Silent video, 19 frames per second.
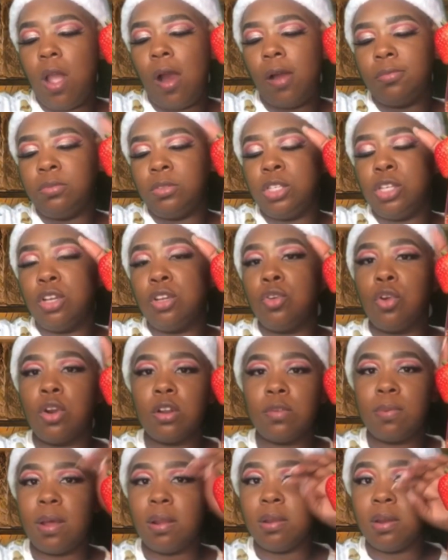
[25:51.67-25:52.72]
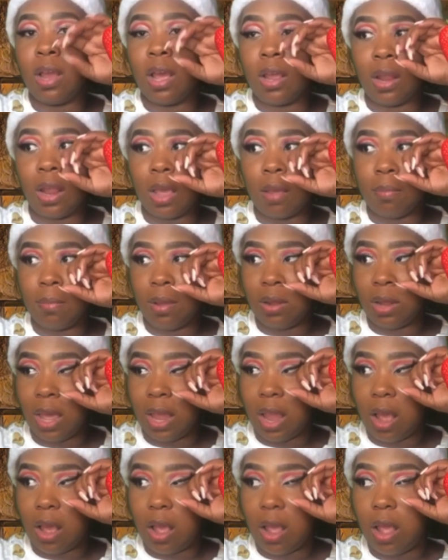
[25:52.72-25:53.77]
And your daughter's probably not like
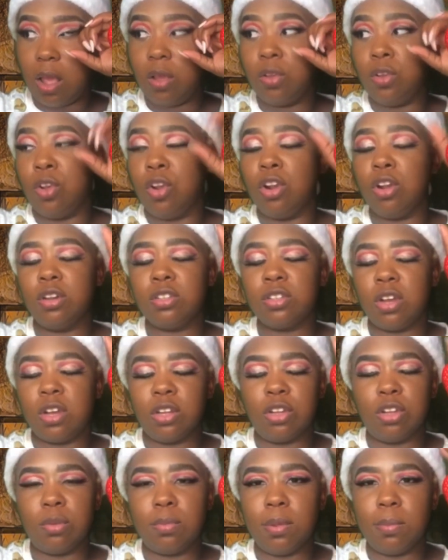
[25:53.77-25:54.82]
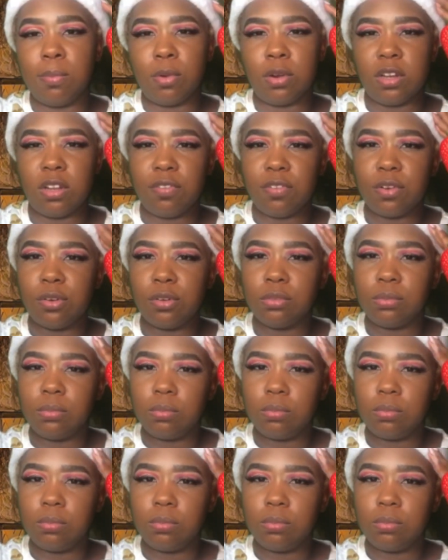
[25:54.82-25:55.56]
girls are a little bit more difficult.